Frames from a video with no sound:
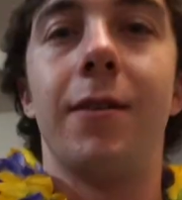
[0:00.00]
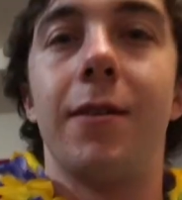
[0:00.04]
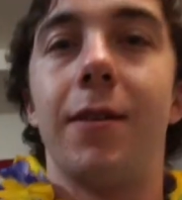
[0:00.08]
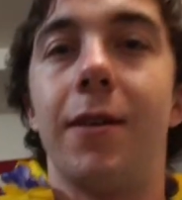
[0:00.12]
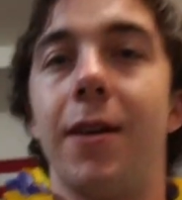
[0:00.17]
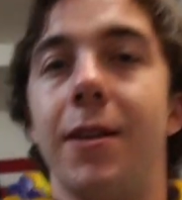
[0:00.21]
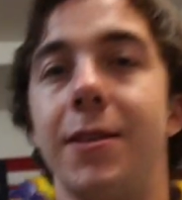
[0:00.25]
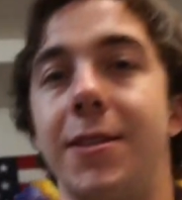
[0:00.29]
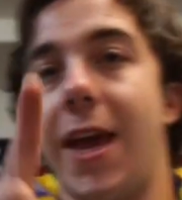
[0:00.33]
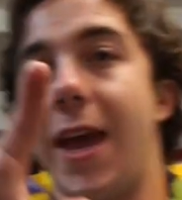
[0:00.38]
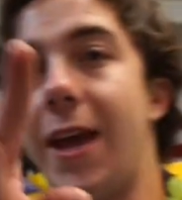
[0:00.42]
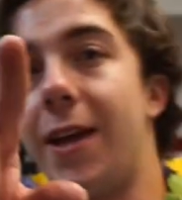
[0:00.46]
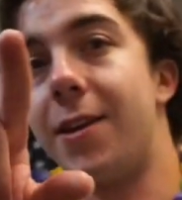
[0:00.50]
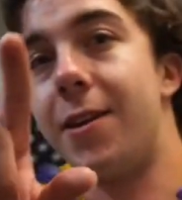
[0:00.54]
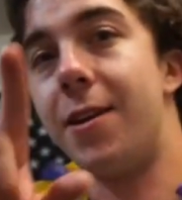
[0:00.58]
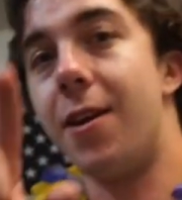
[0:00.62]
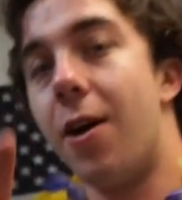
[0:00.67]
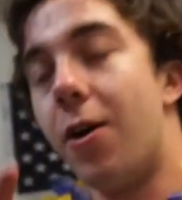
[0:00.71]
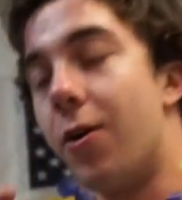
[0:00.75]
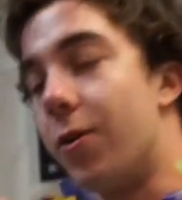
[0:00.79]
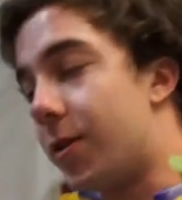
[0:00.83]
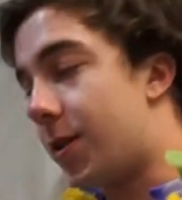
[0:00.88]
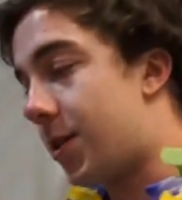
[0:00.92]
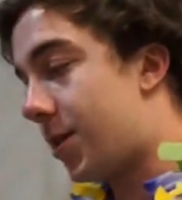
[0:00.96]
Oh. Take
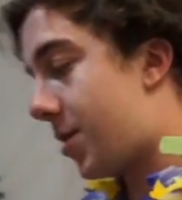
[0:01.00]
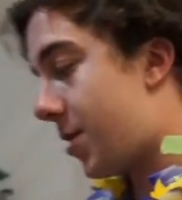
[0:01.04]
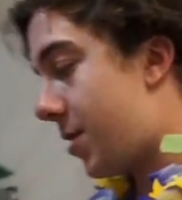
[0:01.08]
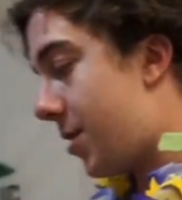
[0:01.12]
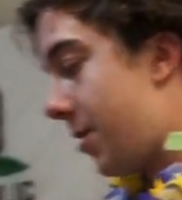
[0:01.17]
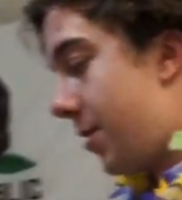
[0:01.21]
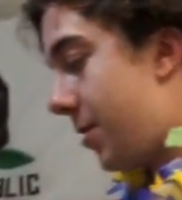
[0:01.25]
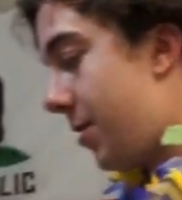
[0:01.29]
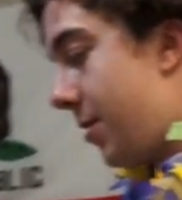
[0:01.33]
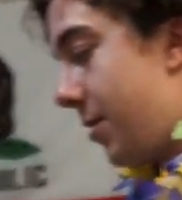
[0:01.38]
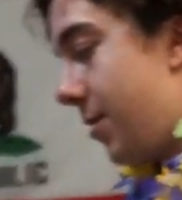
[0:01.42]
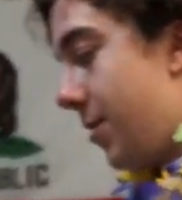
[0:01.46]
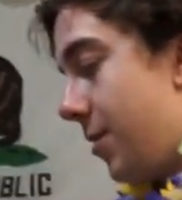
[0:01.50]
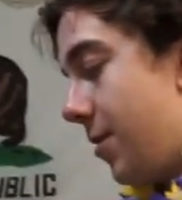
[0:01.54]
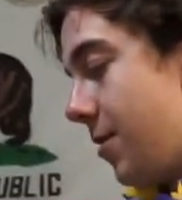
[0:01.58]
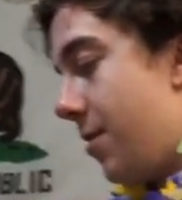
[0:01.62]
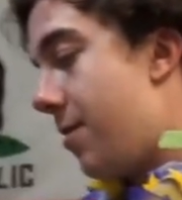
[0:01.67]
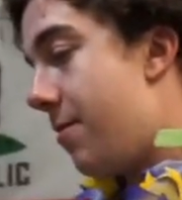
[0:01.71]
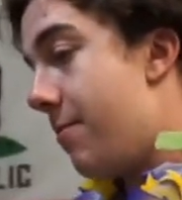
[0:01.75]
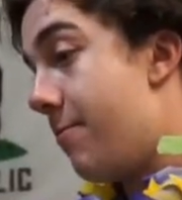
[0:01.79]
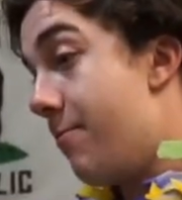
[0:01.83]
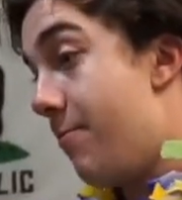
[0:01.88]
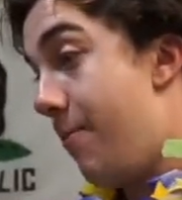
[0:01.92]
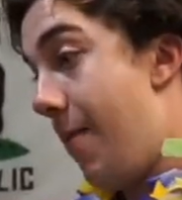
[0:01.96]
notes,
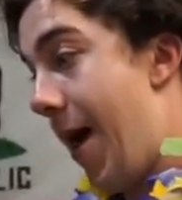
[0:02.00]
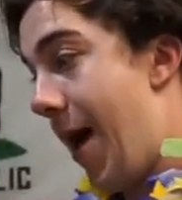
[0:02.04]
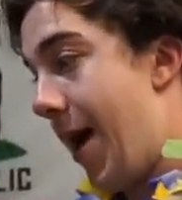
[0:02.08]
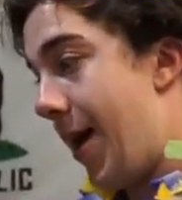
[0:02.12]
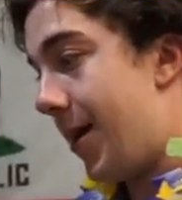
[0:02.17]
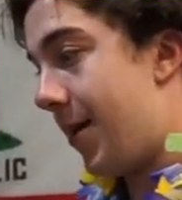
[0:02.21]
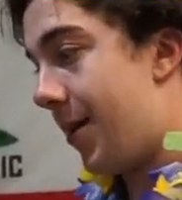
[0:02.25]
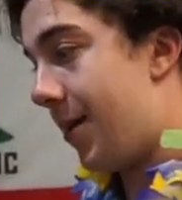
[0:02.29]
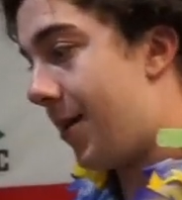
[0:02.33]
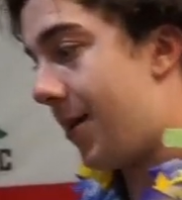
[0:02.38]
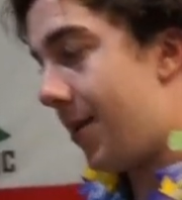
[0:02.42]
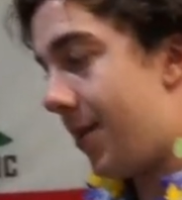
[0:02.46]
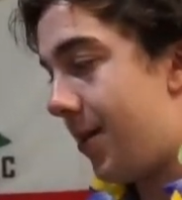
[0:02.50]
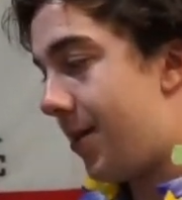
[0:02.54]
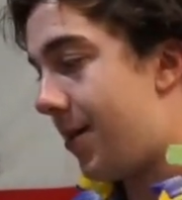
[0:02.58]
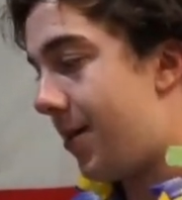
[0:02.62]
men.